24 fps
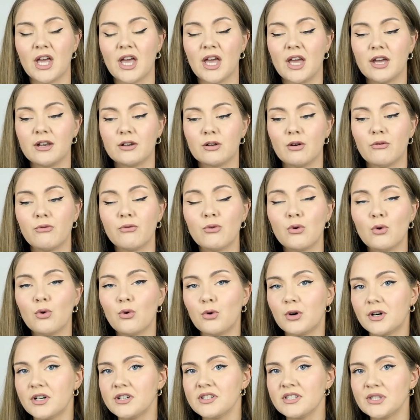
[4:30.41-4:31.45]
and of
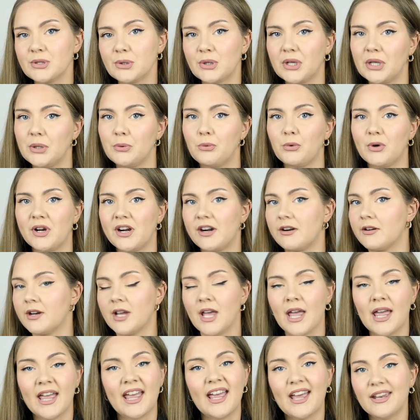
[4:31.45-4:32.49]
course, you can wear
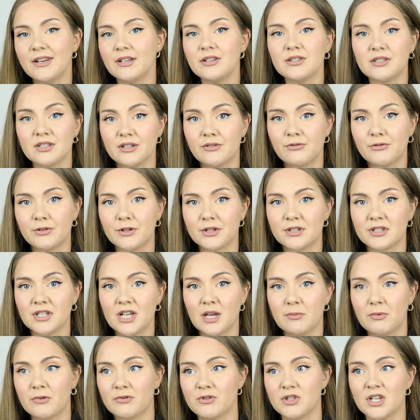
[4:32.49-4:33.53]
any different
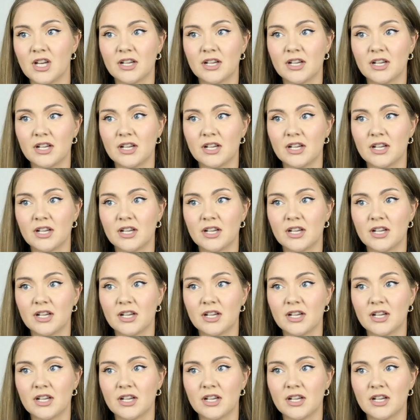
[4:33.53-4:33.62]
type of